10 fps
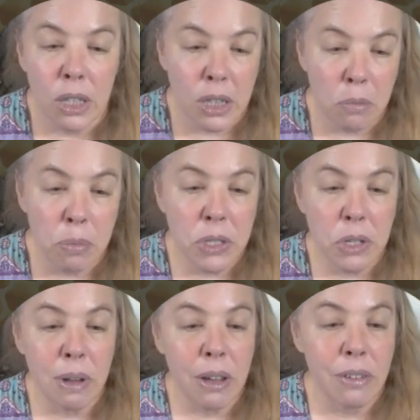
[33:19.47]
puts
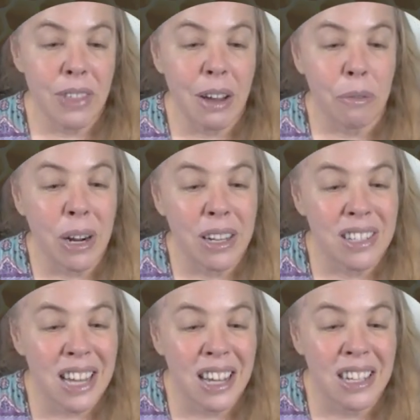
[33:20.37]
you out of that
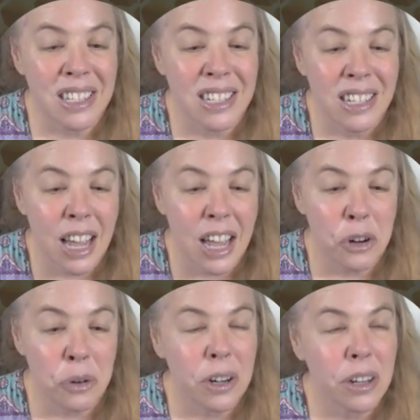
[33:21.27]
right-sized
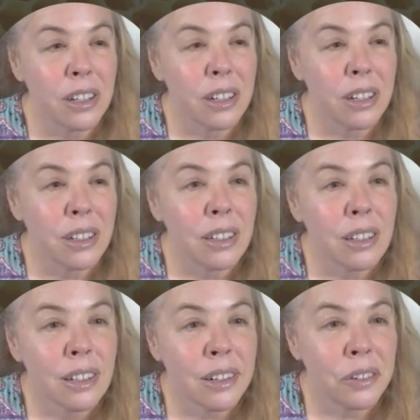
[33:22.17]
category.
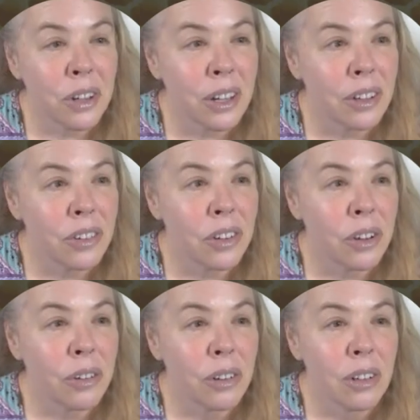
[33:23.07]
Okay,
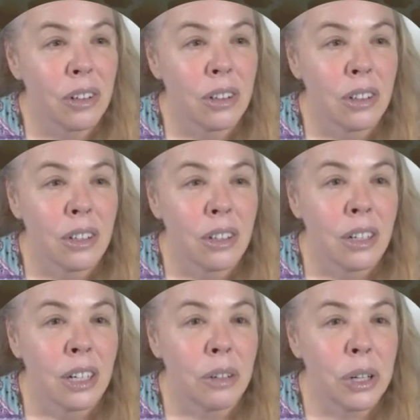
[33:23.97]
so
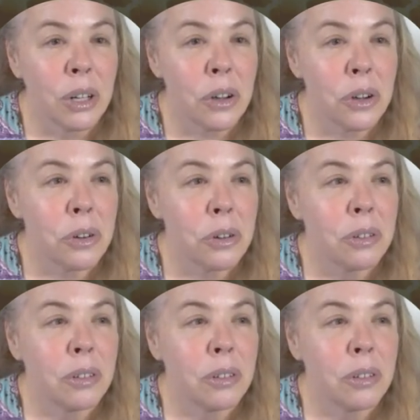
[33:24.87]
here we go.